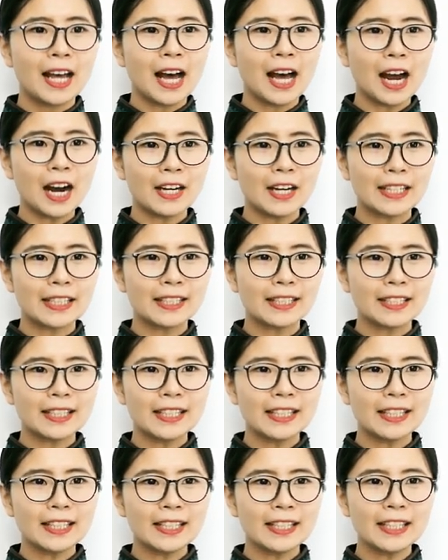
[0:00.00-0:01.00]

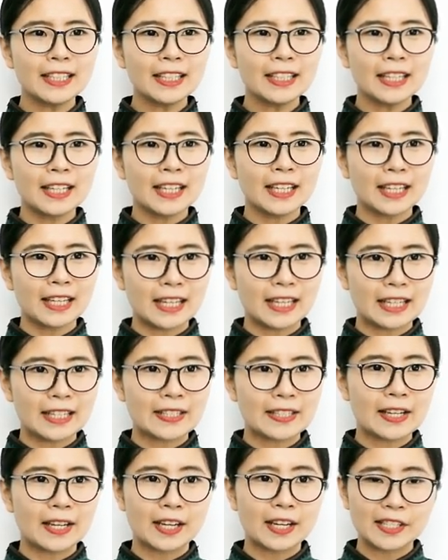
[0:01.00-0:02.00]
2011
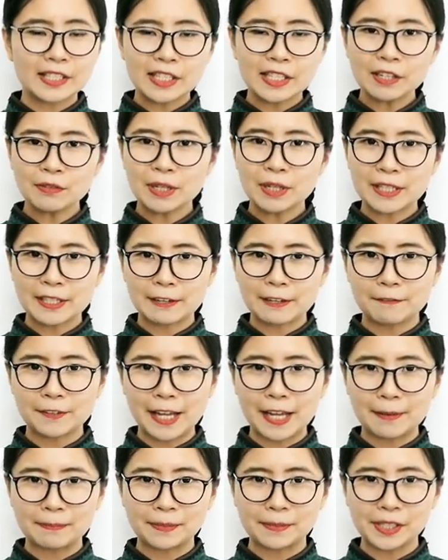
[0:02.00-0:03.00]
is a series of
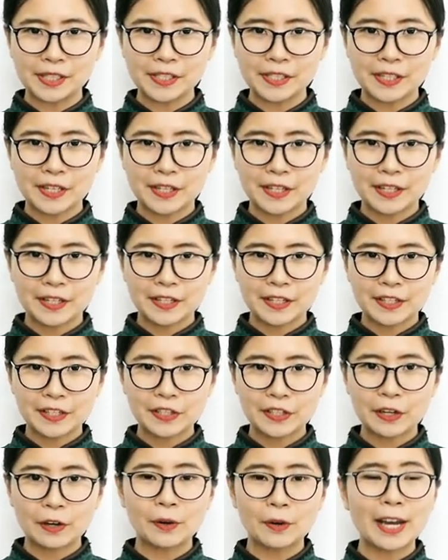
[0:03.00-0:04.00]
numbers,
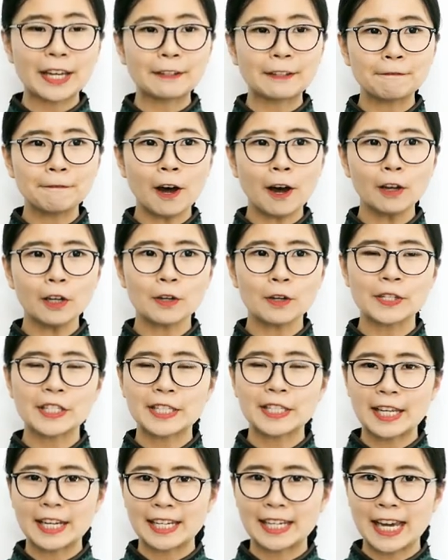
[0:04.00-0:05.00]
so it follows
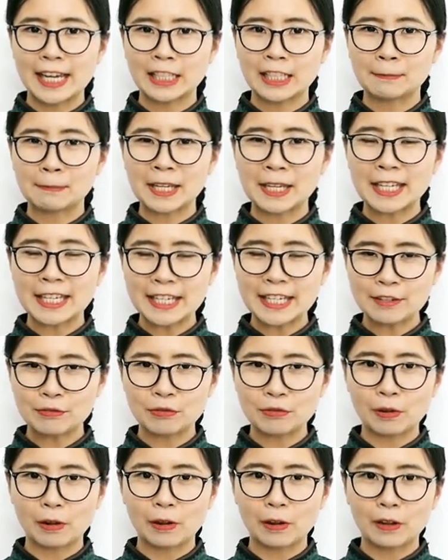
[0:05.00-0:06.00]
the let it be yi
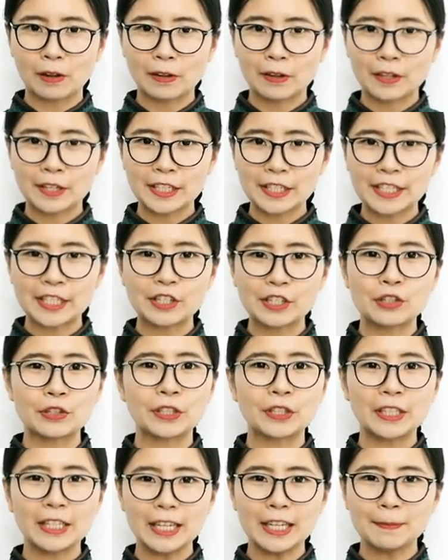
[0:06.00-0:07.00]
rule. Yi
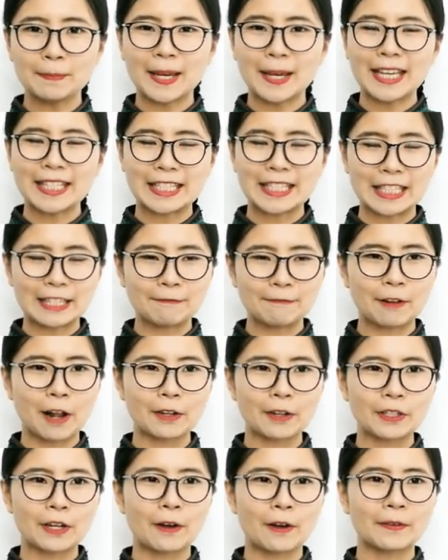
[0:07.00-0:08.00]
should keep its
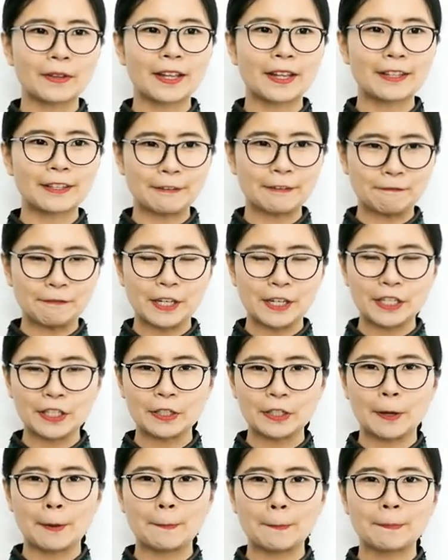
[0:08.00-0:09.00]
default tone, the first
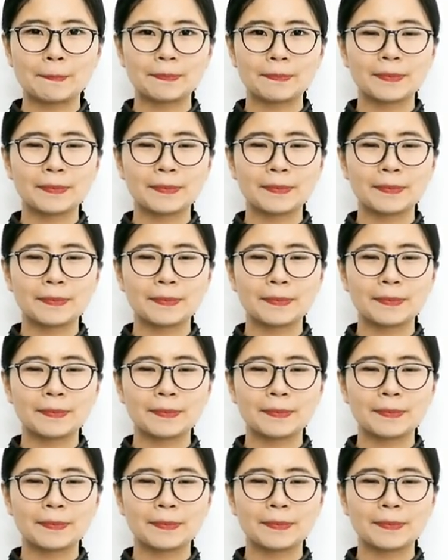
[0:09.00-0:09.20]
tone.